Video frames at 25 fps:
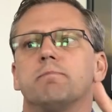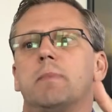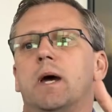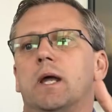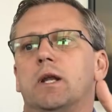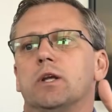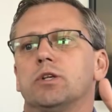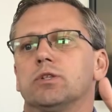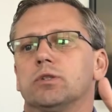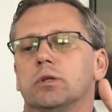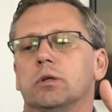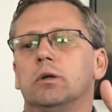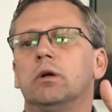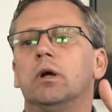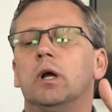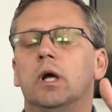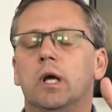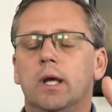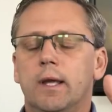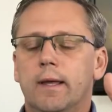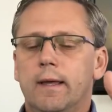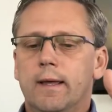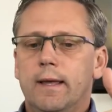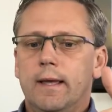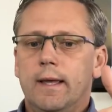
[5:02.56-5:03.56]
manager,
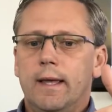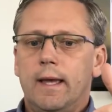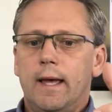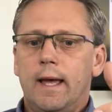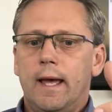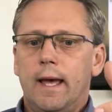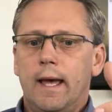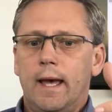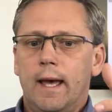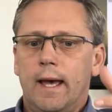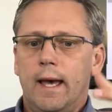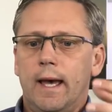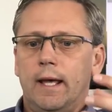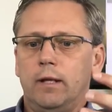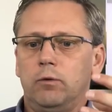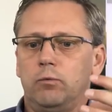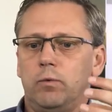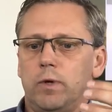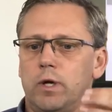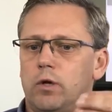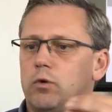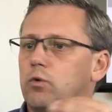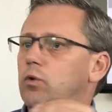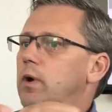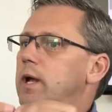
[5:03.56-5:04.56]
and
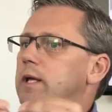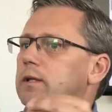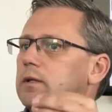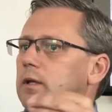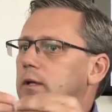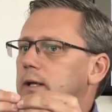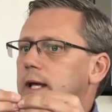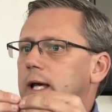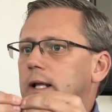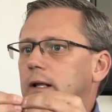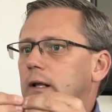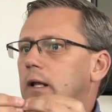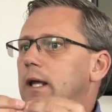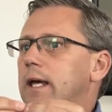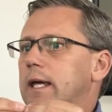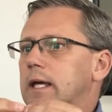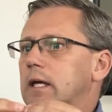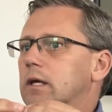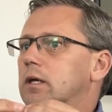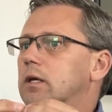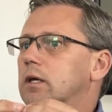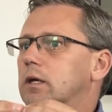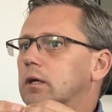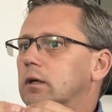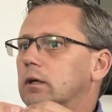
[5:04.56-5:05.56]
we are creating that
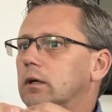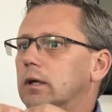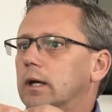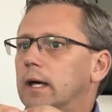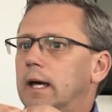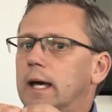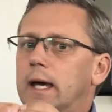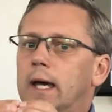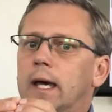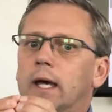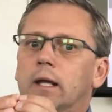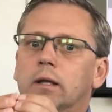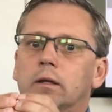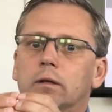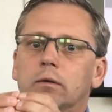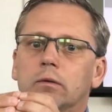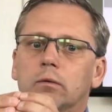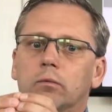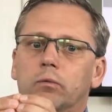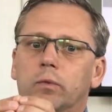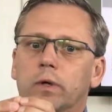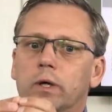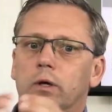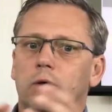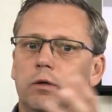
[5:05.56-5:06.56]
link and
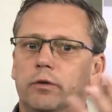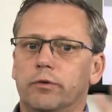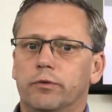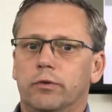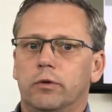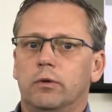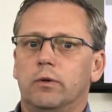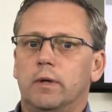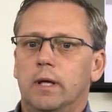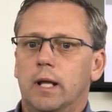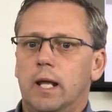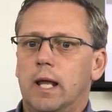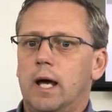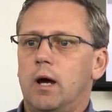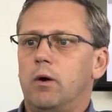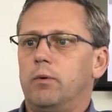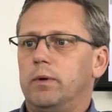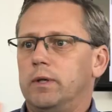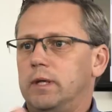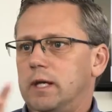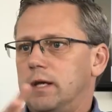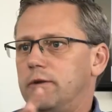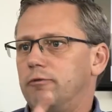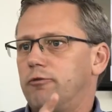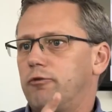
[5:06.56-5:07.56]
we are also
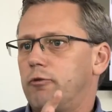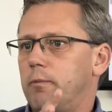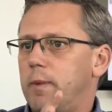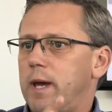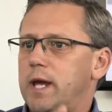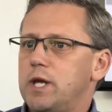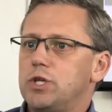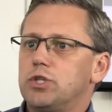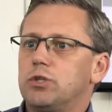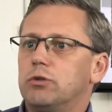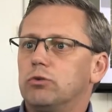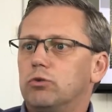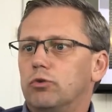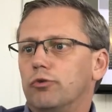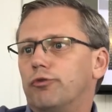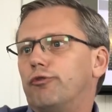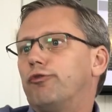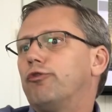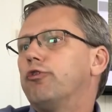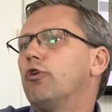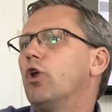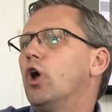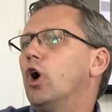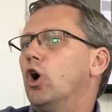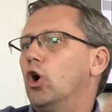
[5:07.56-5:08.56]
allowing the information to
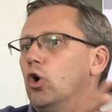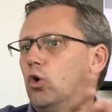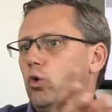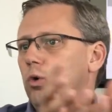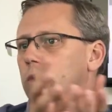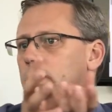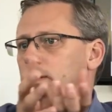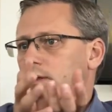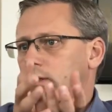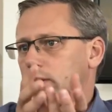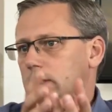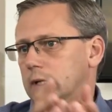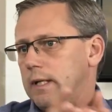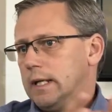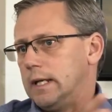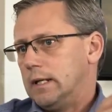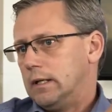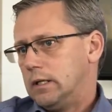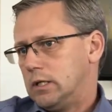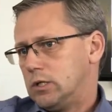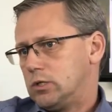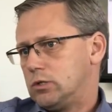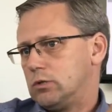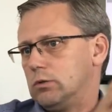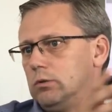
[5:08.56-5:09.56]
flow
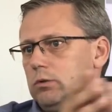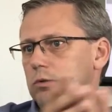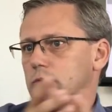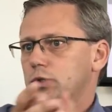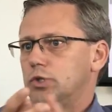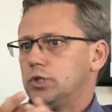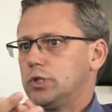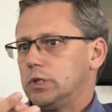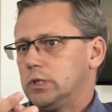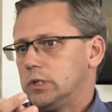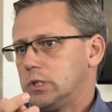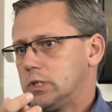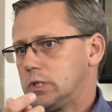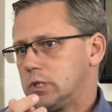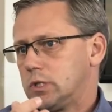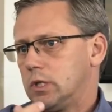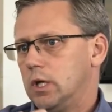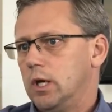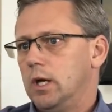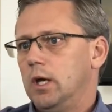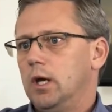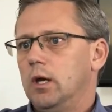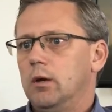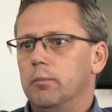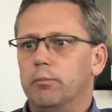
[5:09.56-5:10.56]
in the solutions,
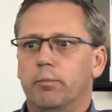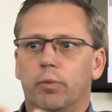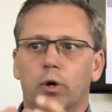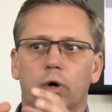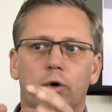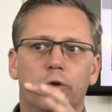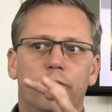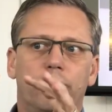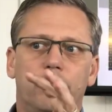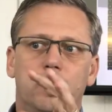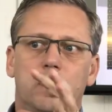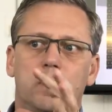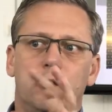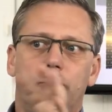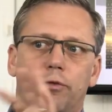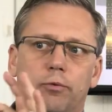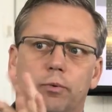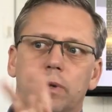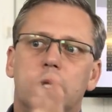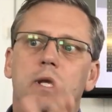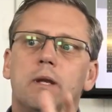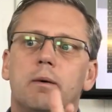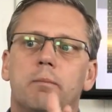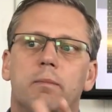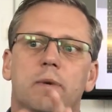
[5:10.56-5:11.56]
both in a
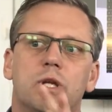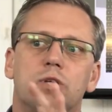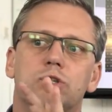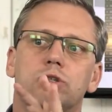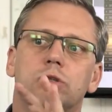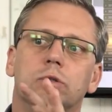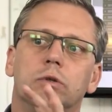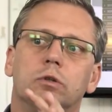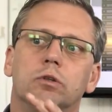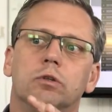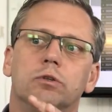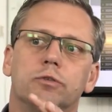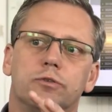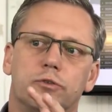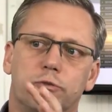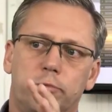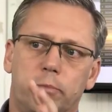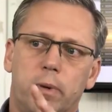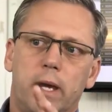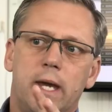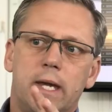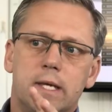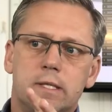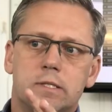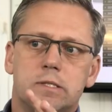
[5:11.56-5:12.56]
three-dimensional
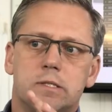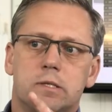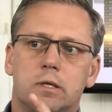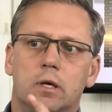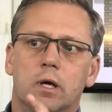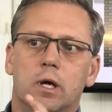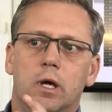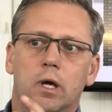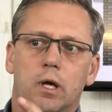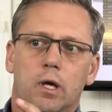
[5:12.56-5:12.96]
space,